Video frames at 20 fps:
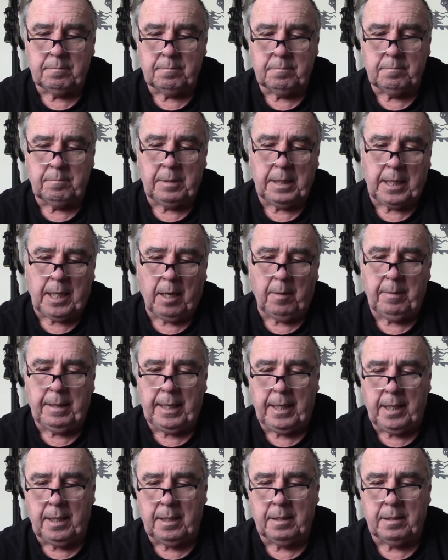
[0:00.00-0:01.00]

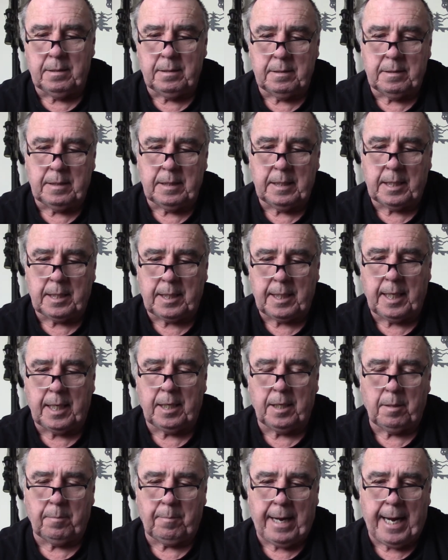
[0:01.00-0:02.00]
becoming a thing
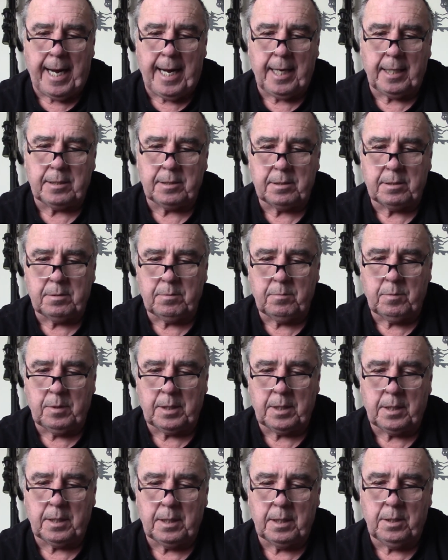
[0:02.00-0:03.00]
of the past
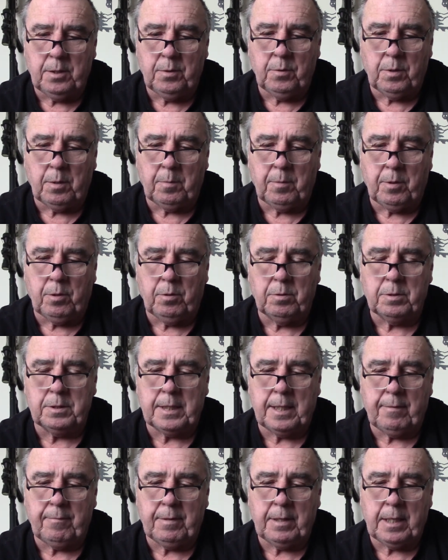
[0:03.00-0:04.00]
with the newer bows
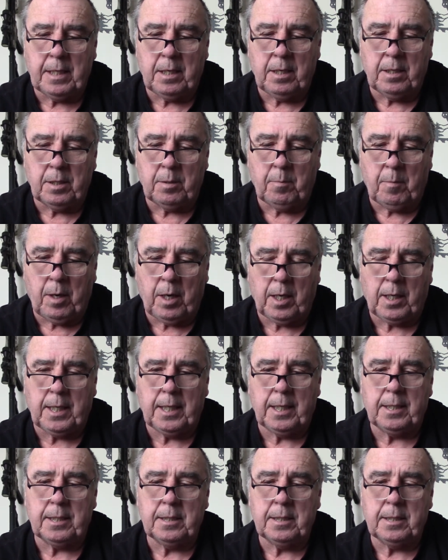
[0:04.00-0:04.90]
and everything on the market.